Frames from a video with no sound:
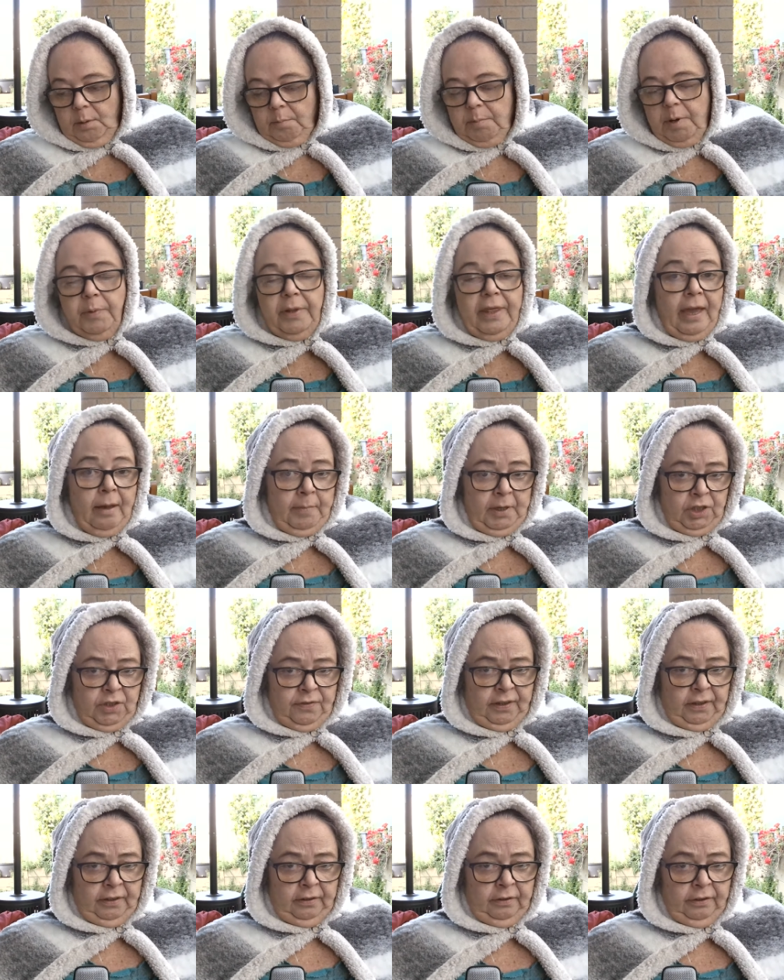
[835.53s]
But without much
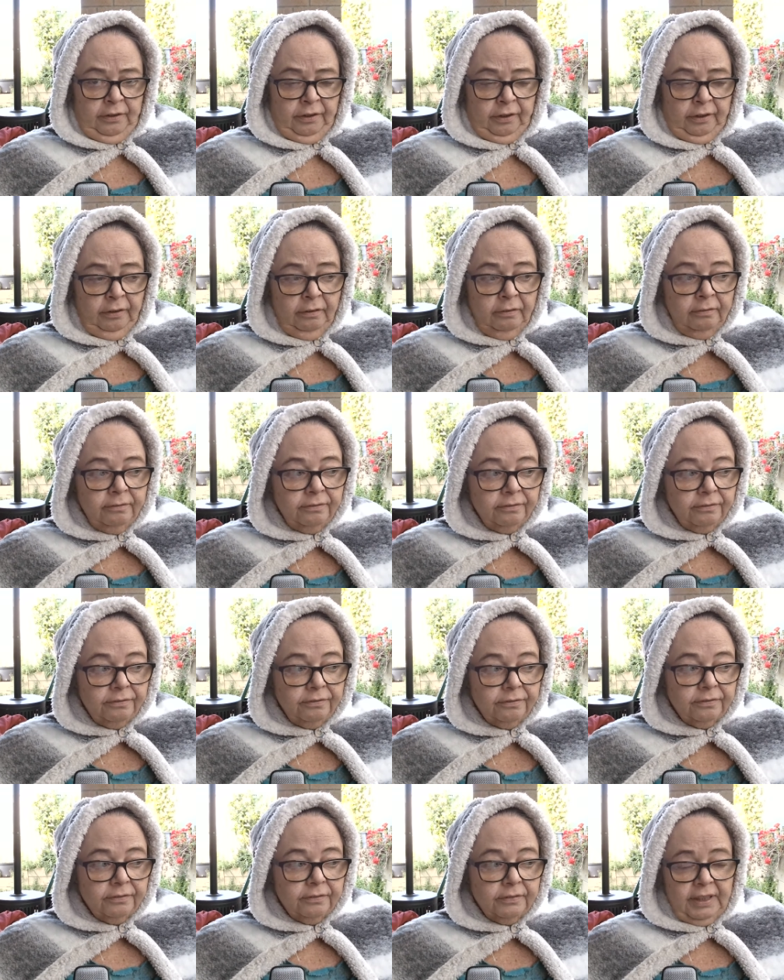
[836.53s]
further ado,
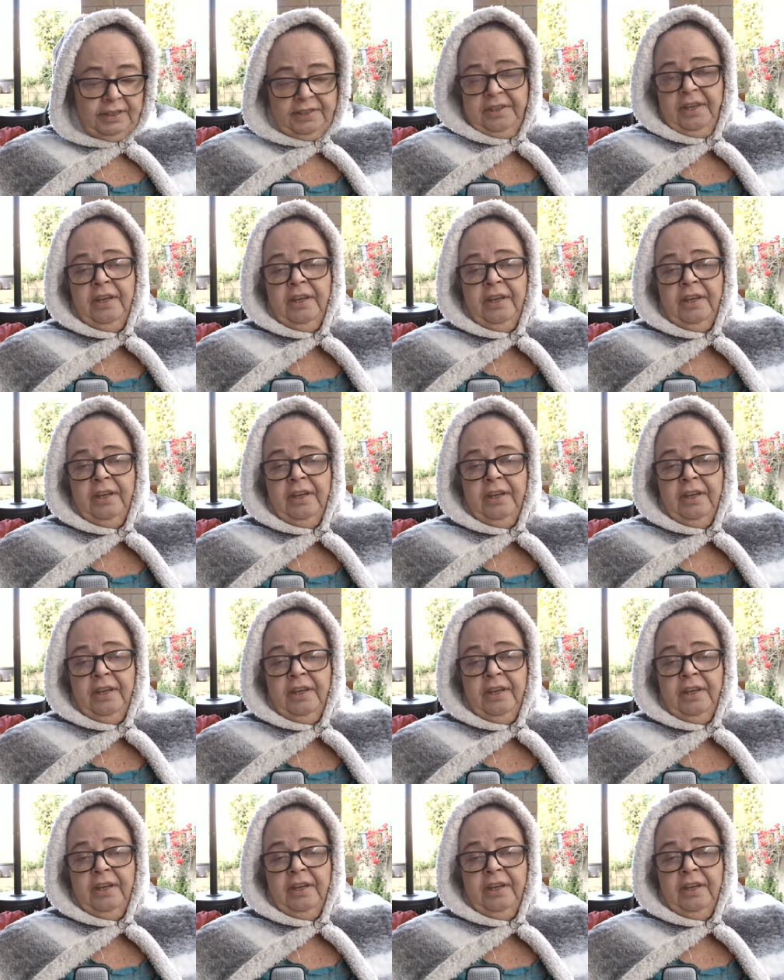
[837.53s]
let's